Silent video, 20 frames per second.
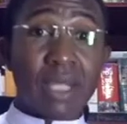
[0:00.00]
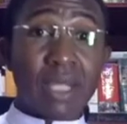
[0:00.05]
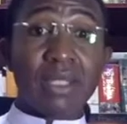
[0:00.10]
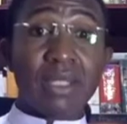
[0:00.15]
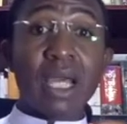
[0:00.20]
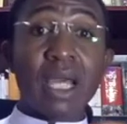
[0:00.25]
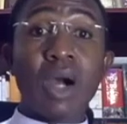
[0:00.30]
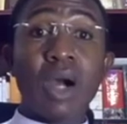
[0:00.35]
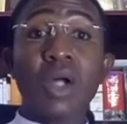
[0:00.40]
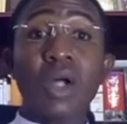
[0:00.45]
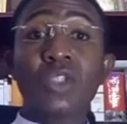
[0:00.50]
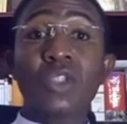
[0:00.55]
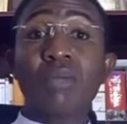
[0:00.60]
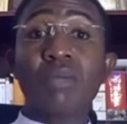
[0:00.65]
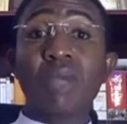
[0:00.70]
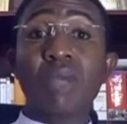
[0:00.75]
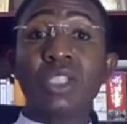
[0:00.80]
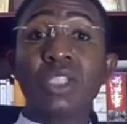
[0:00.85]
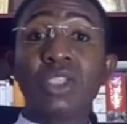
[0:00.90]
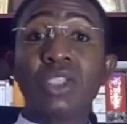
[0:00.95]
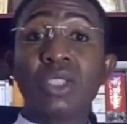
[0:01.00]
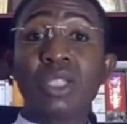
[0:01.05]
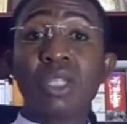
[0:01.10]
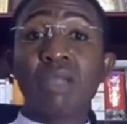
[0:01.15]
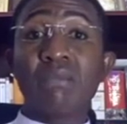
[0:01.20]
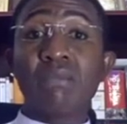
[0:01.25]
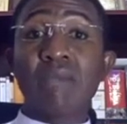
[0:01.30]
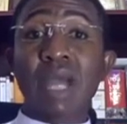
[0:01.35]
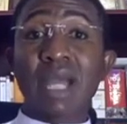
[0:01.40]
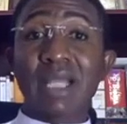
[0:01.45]
They are also mentioned
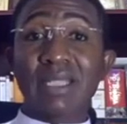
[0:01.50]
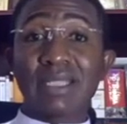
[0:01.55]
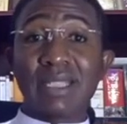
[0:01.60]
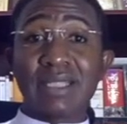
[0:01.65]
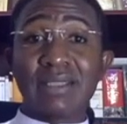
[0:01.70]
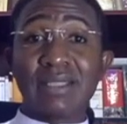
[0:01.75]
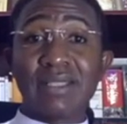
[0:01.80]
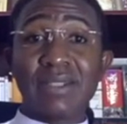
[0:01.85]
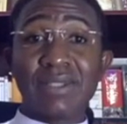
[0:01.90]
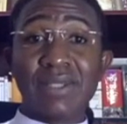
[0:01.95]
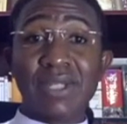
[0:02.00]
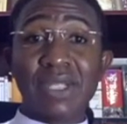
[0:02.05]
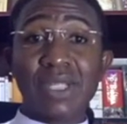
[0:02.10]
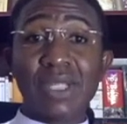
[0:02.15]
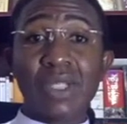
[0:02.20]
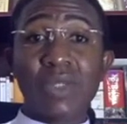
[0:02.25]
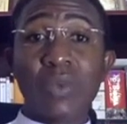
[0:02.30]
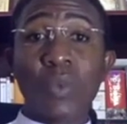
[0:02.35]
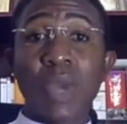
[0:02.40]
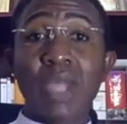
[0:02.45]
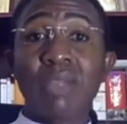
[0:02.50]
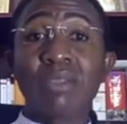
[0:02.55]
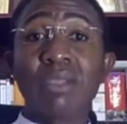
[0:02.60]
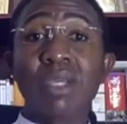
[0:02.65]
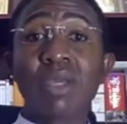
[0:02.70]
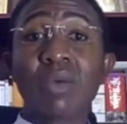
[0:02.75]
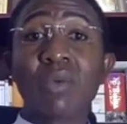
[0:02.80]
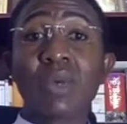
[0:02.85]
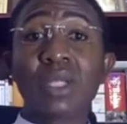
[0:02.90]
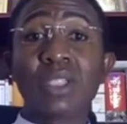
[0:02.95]
in Mark 13:3 when
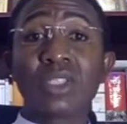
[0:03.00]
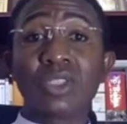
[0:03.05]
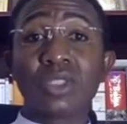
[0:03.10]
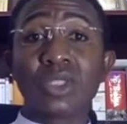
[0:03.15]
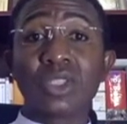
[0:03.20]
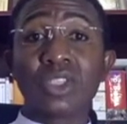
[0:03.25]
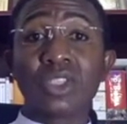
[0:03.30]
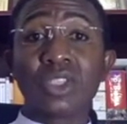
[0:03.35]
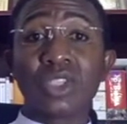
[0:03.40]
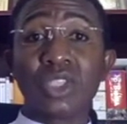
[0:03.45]
they questioned